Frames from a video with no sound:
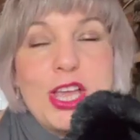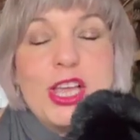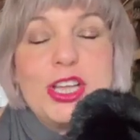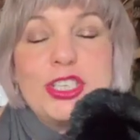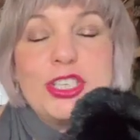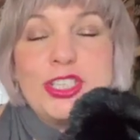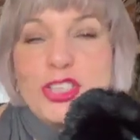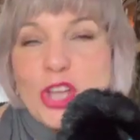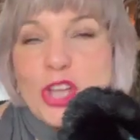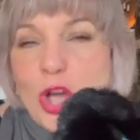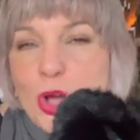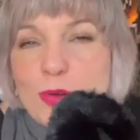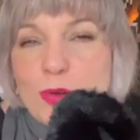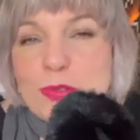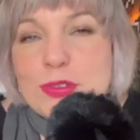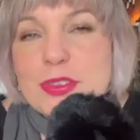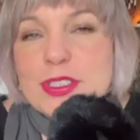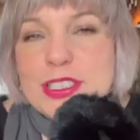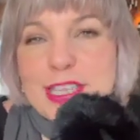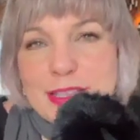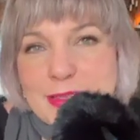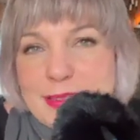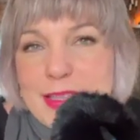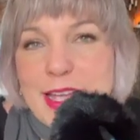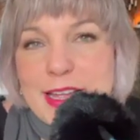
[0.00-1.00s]
don't
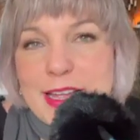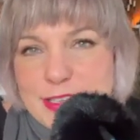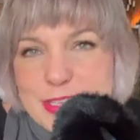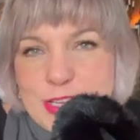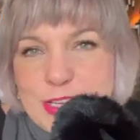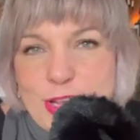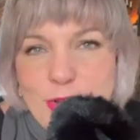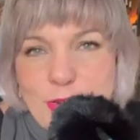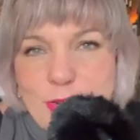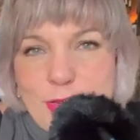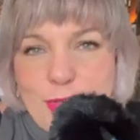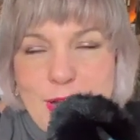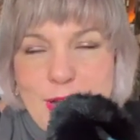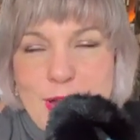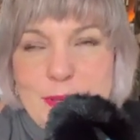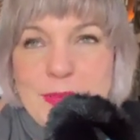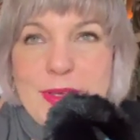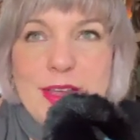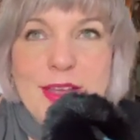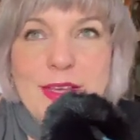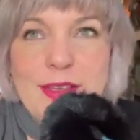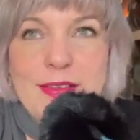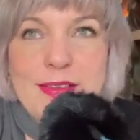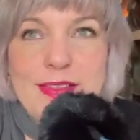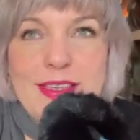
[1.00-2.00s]
decide to go gray
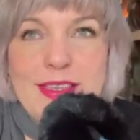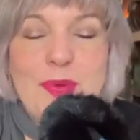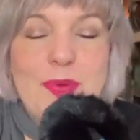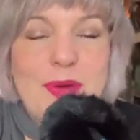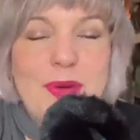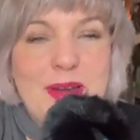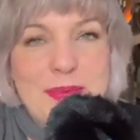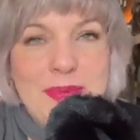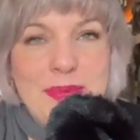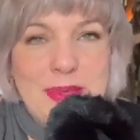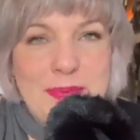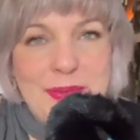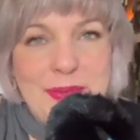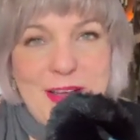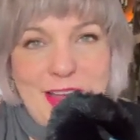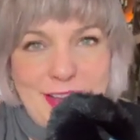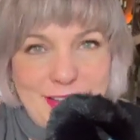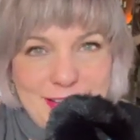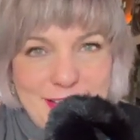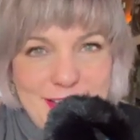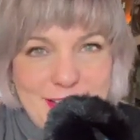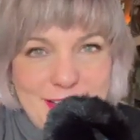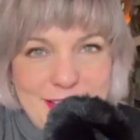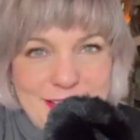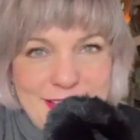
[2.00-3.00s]
because they want to be
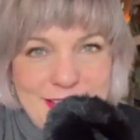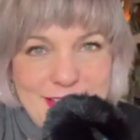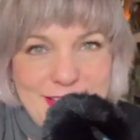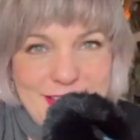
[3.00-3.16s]
punk.